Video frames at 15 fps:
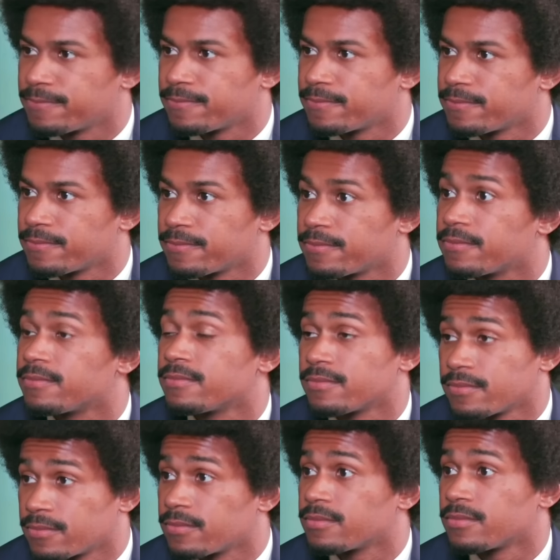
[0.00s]
them old
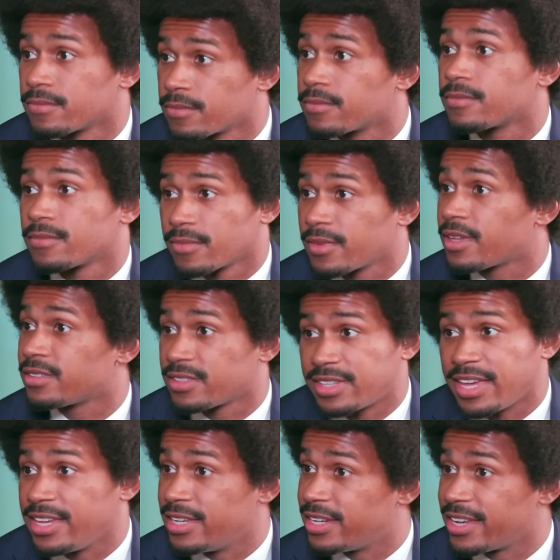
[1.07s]
folk are in the
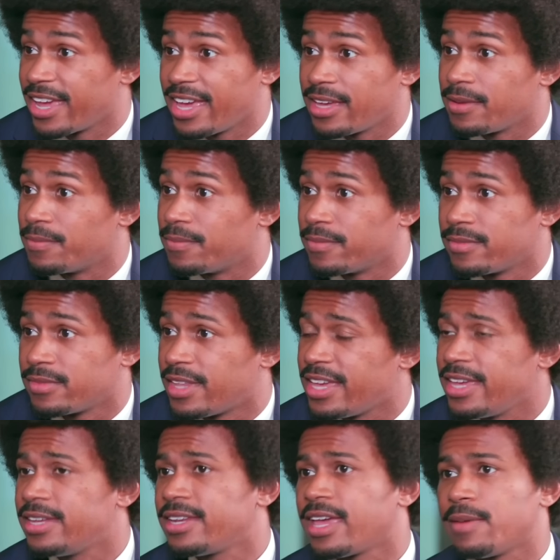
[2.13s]
game. In the game. They
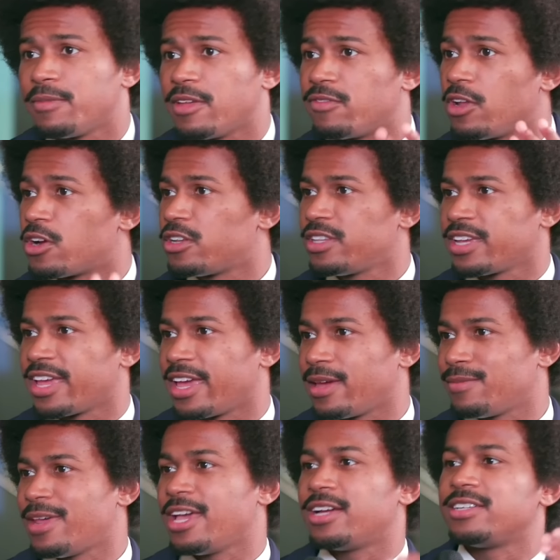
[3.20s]
in the game, they've learned the
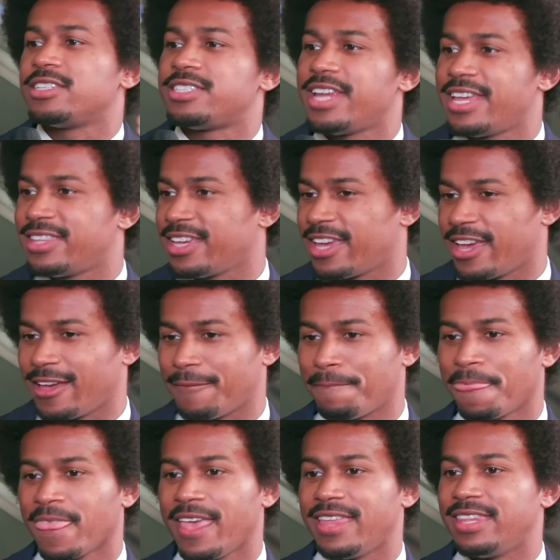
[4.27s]
game, they understand the game,
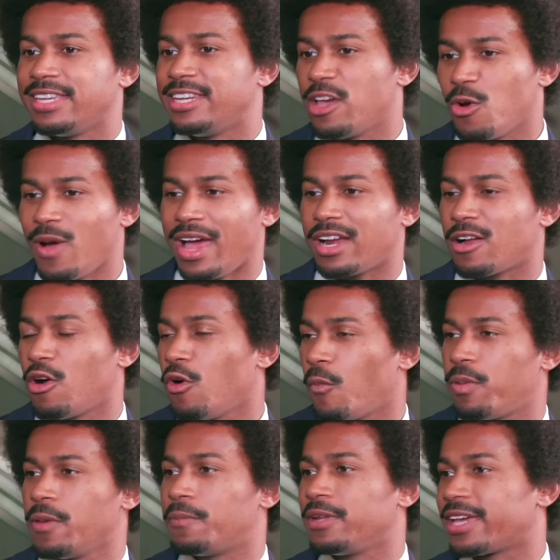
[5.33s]
and they know how to
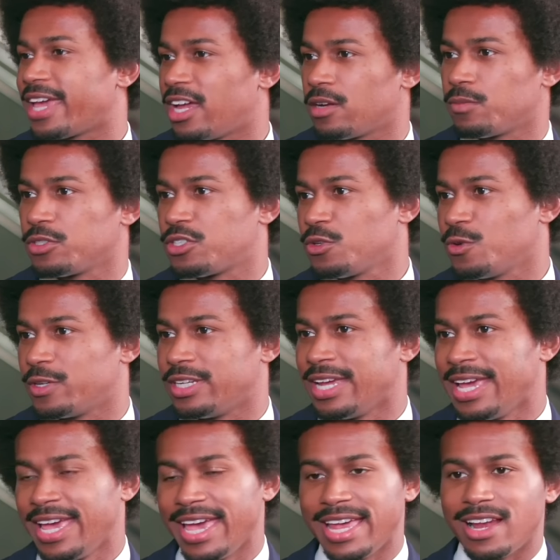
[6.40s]
hold people accountable to it.
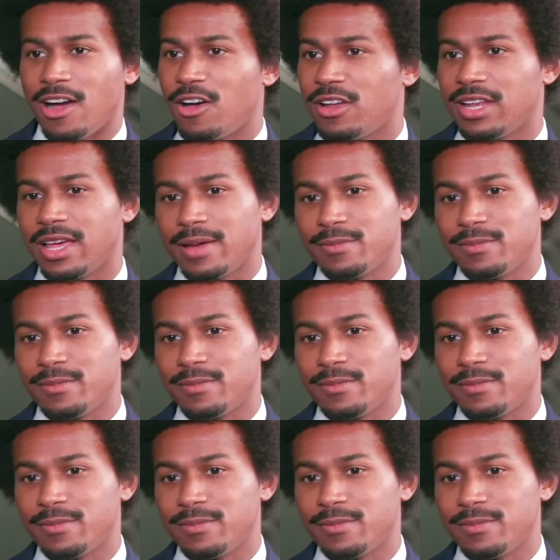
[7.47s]
And all